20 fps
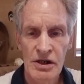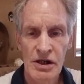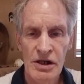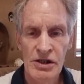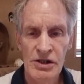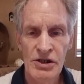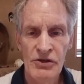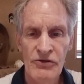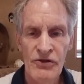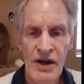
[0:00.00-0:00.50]

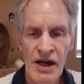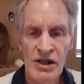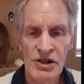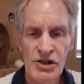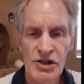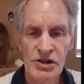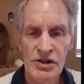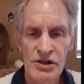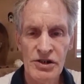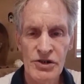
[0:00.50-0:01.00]
in the
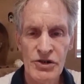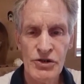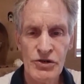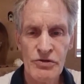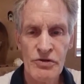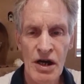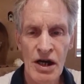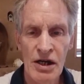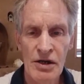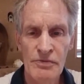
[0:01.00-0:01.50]
fashion
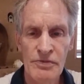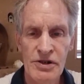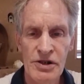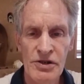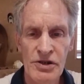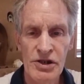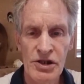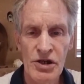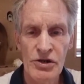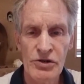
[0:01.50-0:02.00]
described
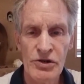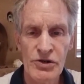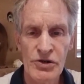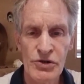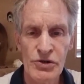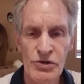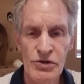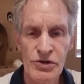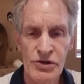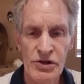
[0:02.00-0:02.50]
in the Yoga
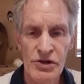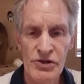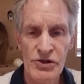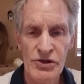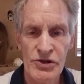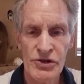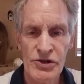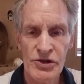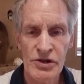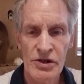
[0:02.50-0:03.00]

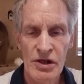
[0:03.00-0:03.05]
Sutras,